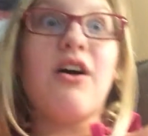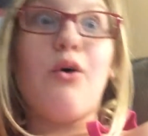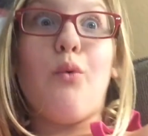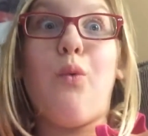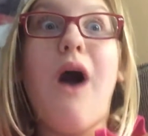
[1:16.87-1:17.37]

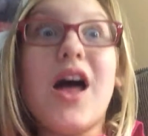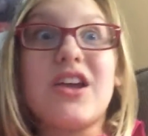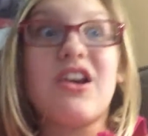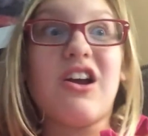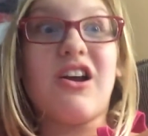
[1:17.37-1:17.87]

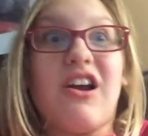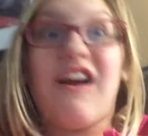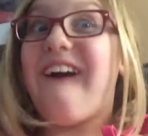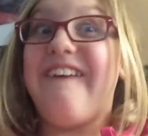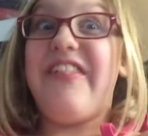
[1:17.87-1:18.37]

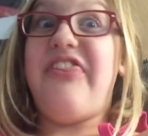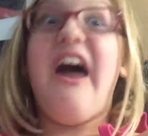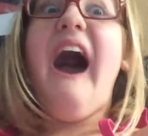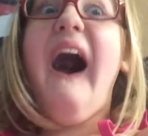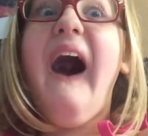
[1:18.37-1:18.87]
water.
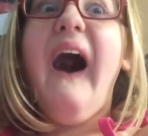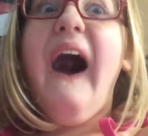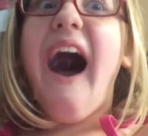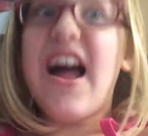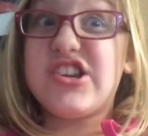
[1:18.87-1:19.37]

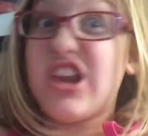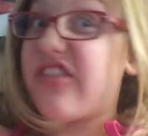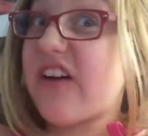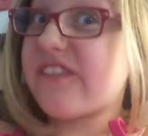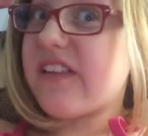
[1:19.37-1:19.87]
Duh, I should have
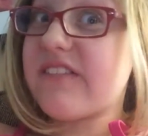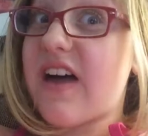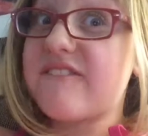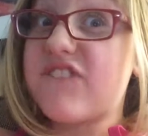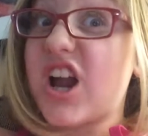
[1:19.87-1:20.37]
thought of
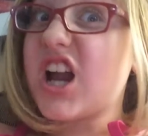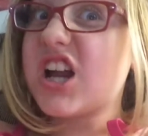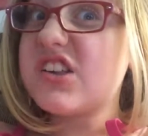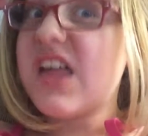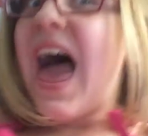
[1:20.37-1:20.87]
that
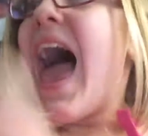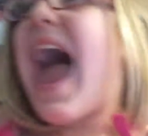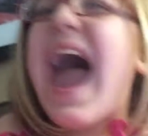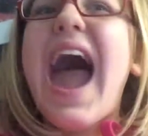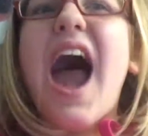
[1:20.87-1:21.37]
first.
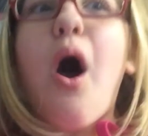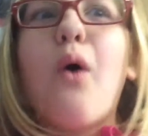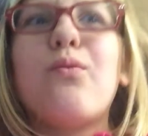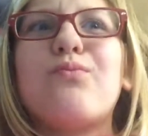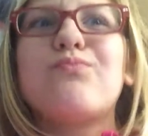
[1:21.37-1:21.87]

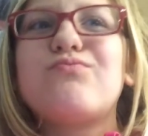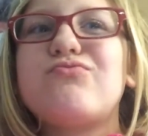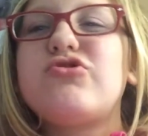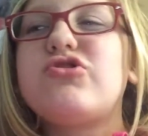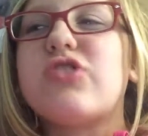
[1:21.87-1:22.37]
Ow!
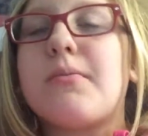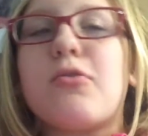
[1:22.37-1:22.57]
Dumb